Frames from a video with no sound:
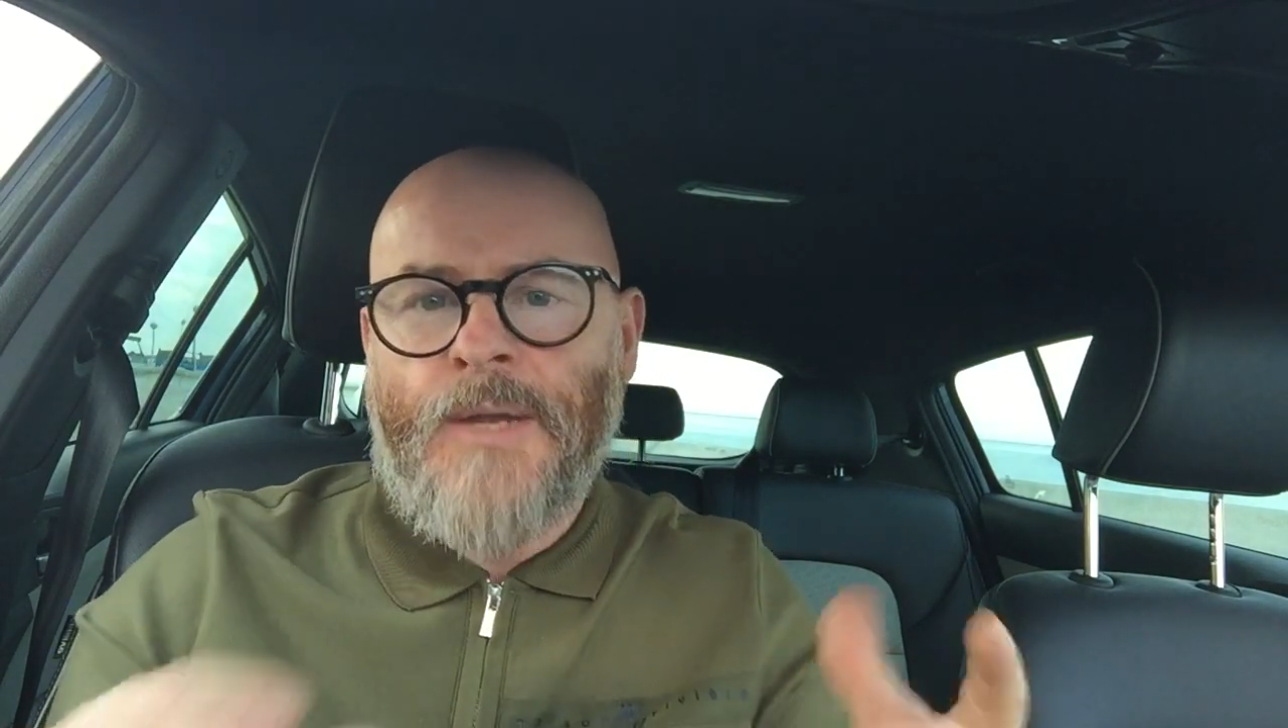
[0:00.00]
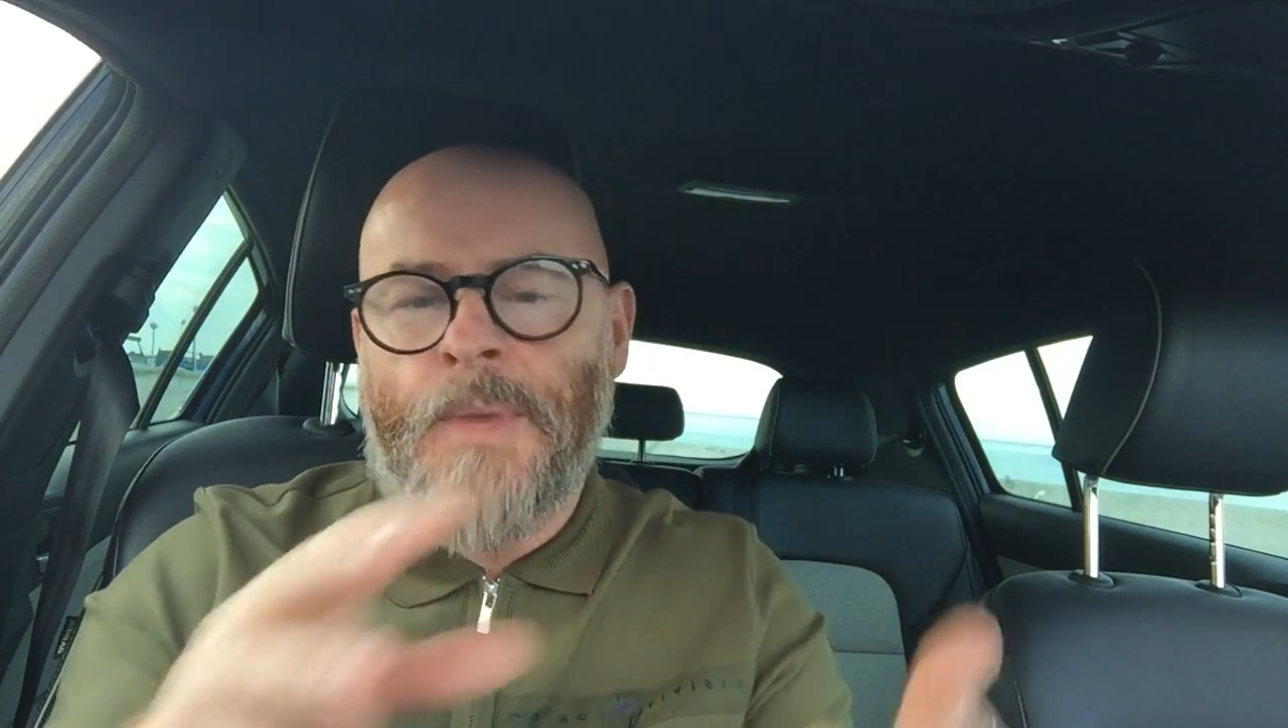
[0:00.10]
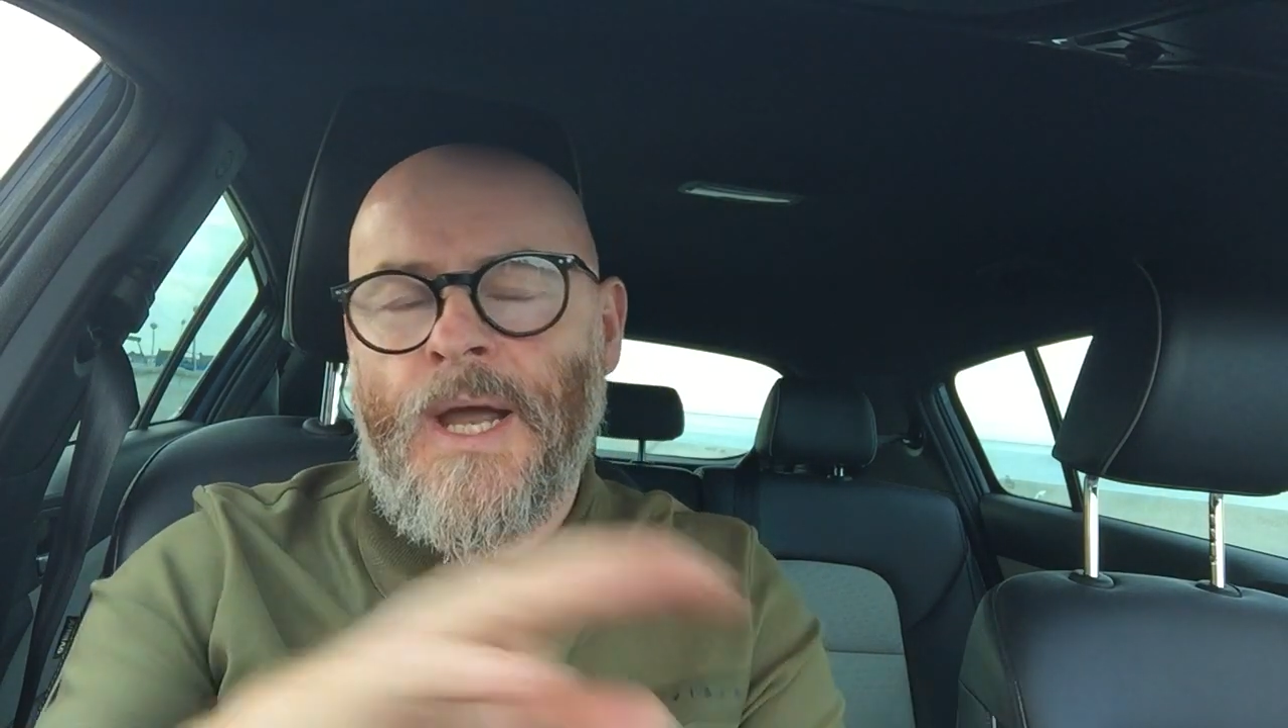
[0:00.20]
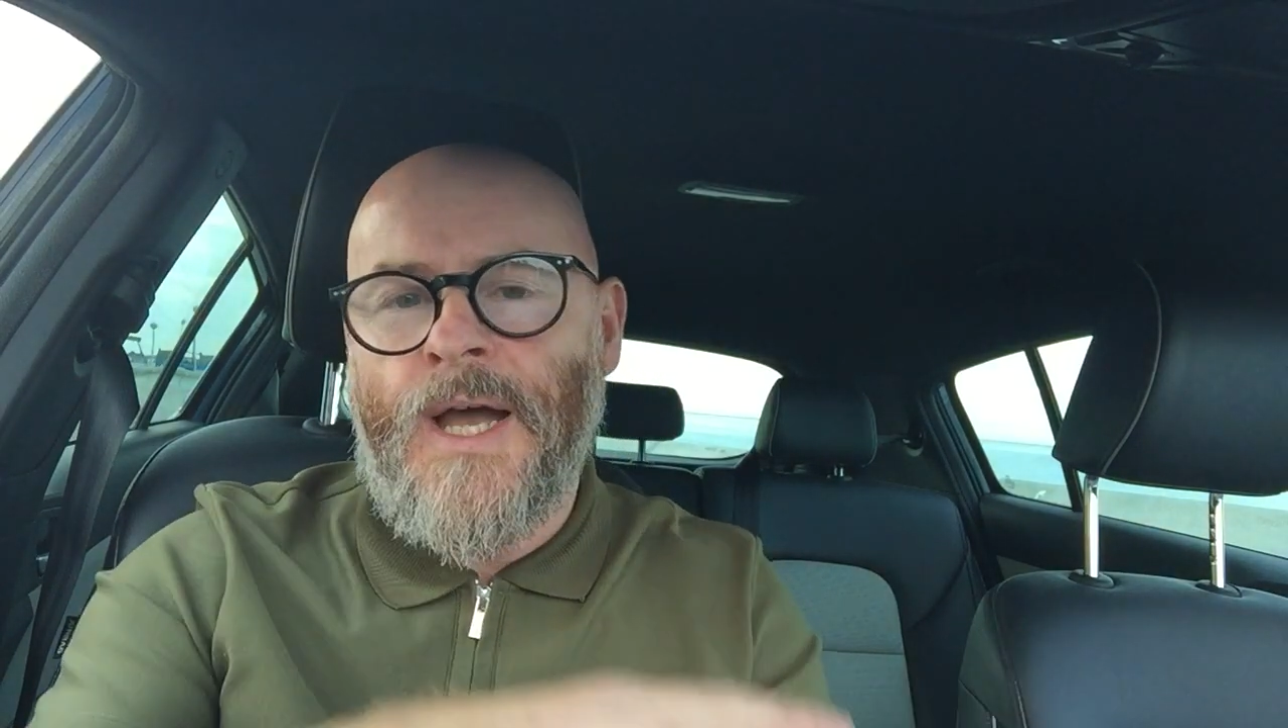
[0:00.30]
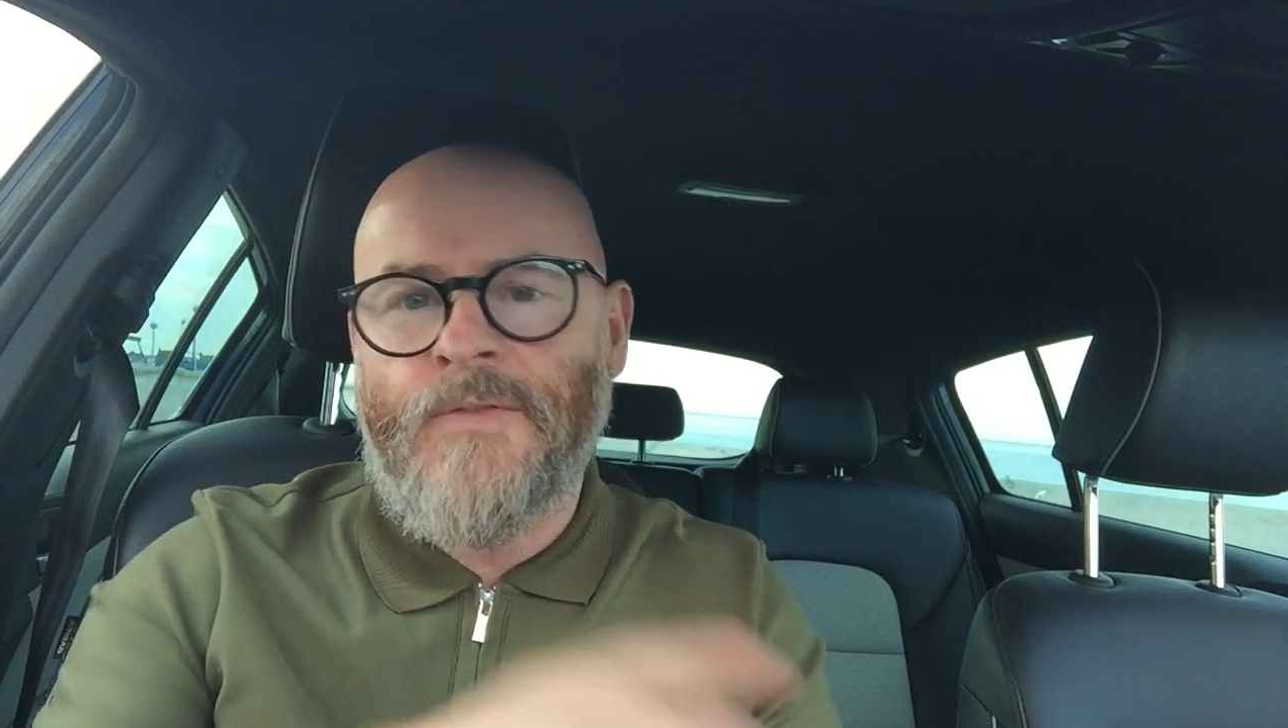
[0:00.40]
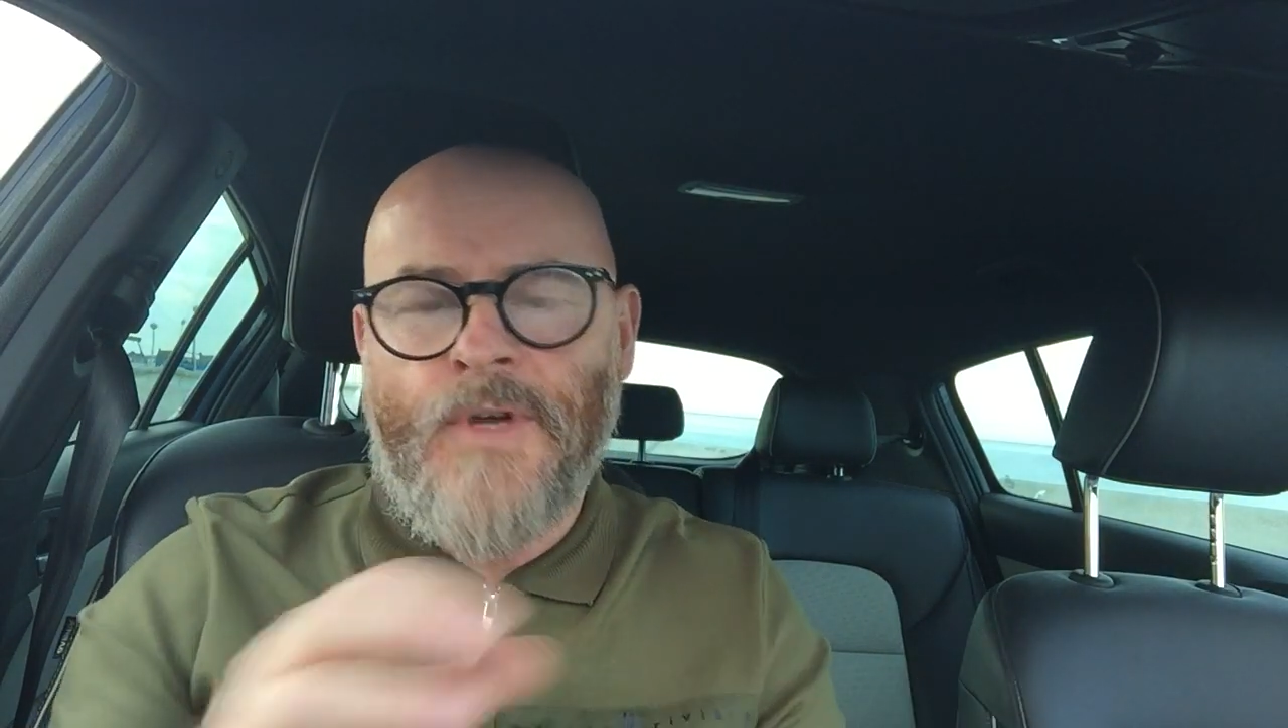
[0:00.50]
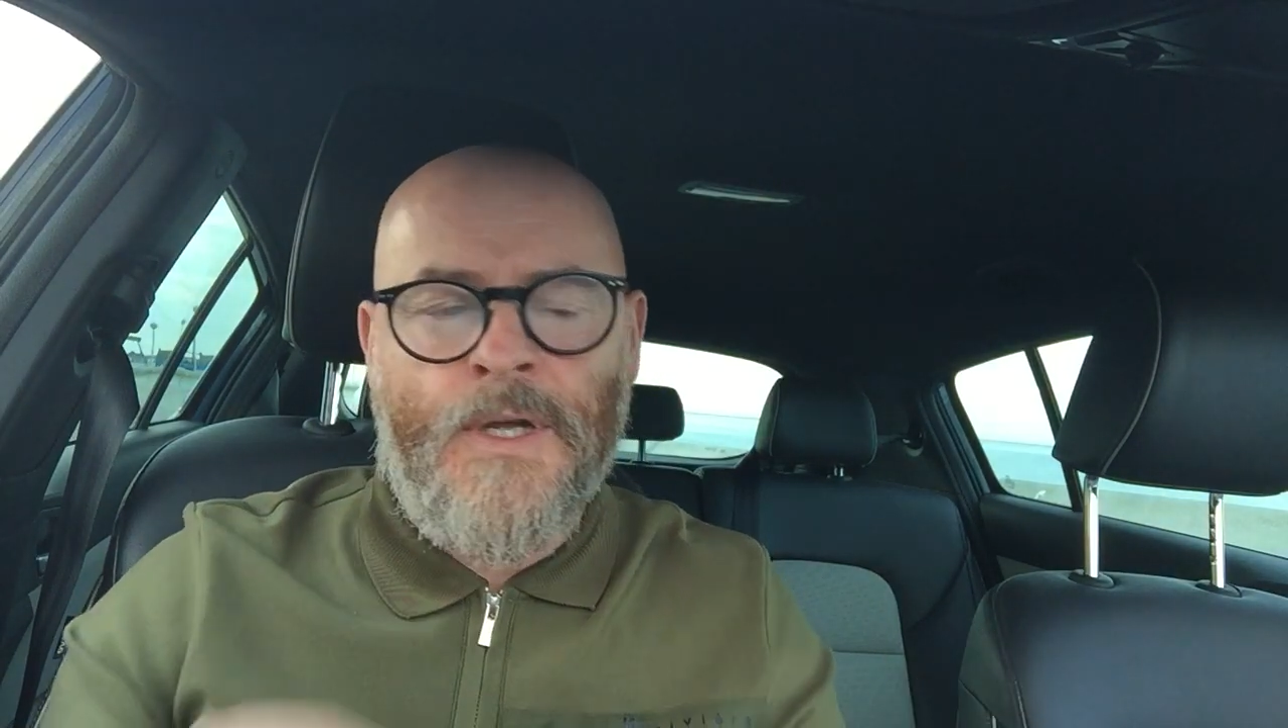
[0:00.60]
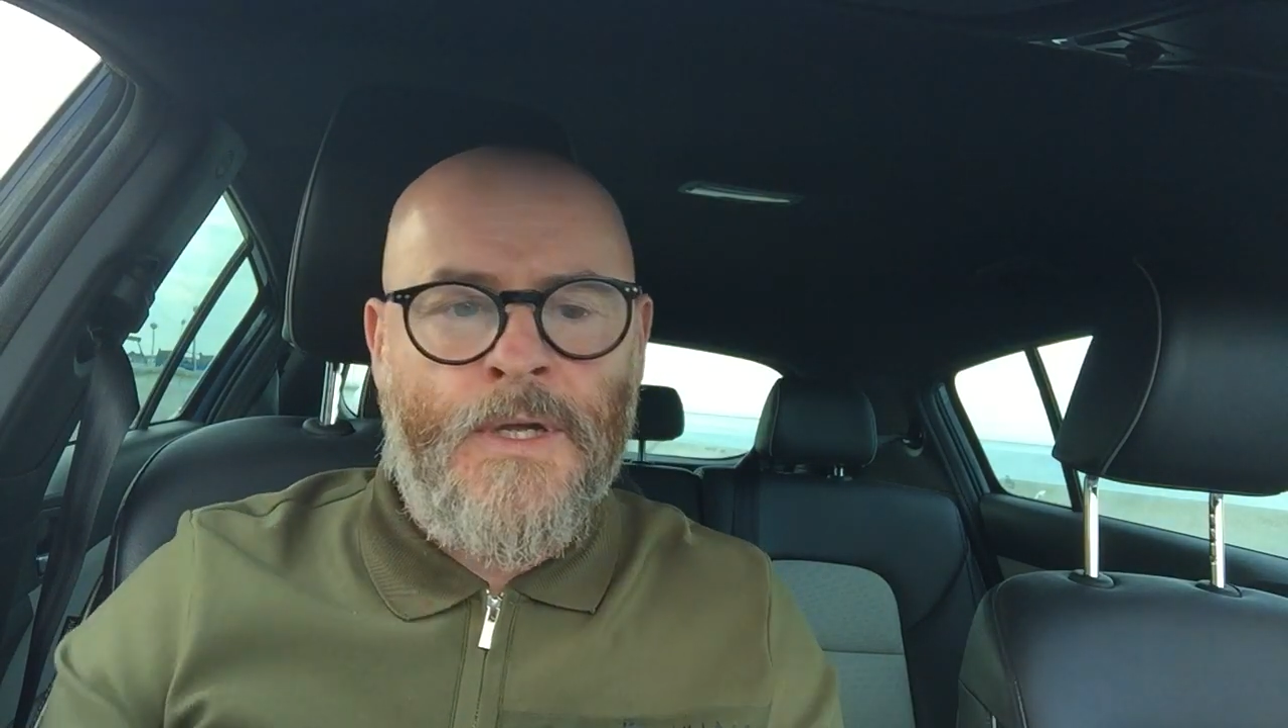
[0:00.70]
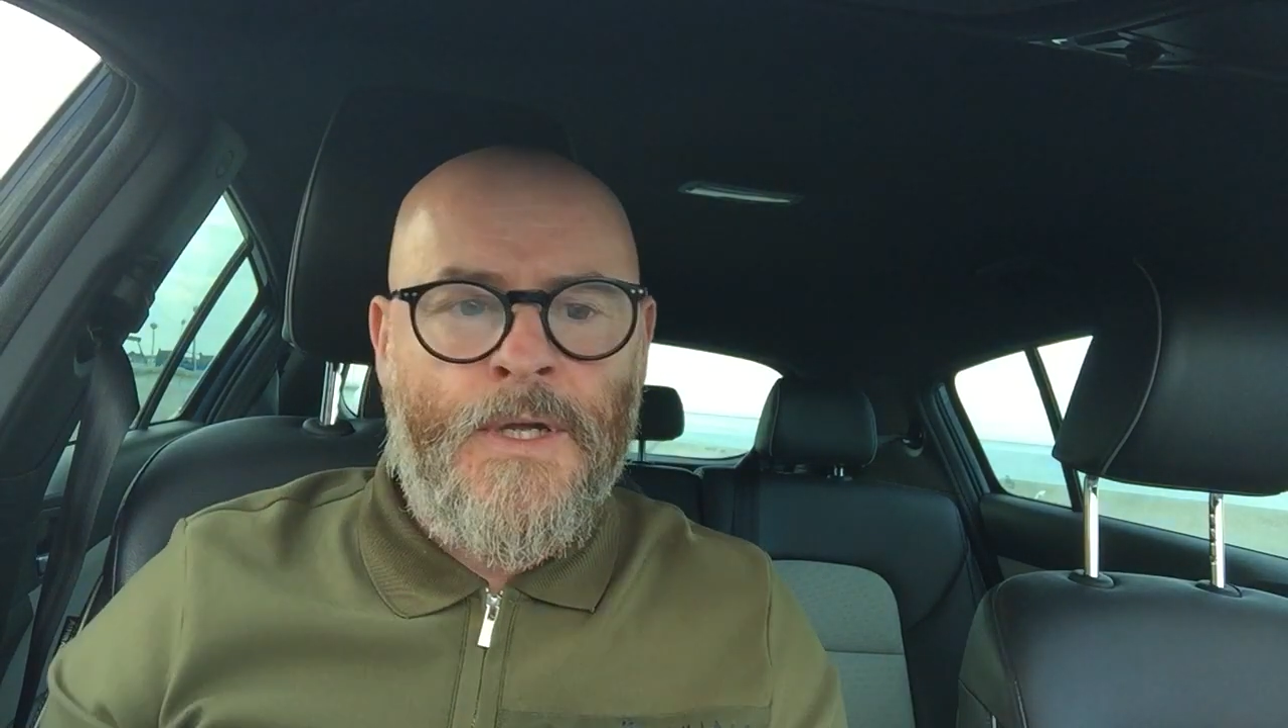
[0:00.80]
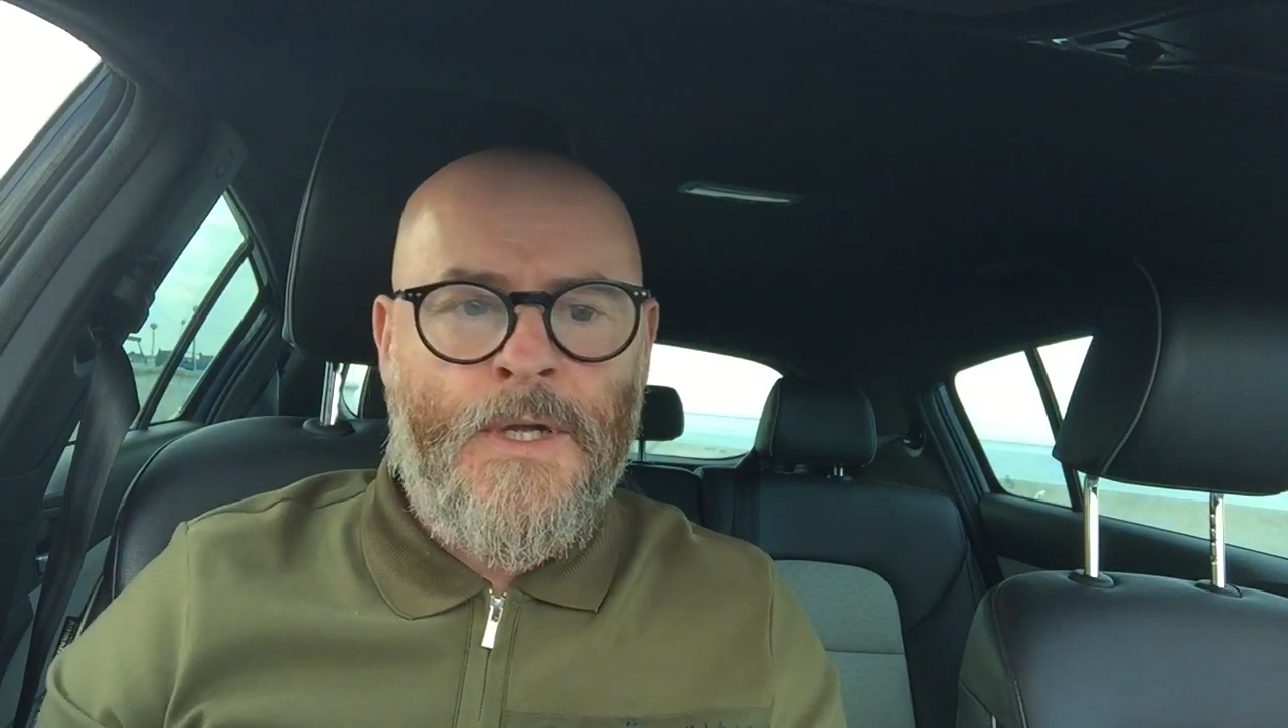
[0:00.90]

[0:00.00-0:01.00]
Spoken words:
you might have a